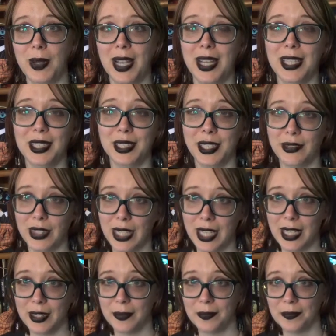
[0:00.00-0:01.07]
by Stephen
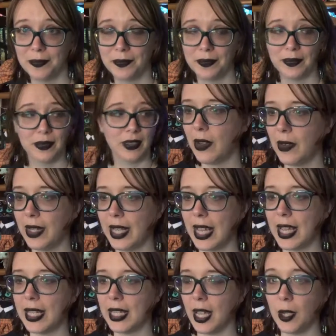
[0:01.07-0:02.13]
King. Following
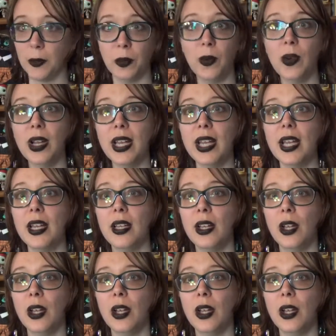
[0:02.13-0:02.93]
a young boy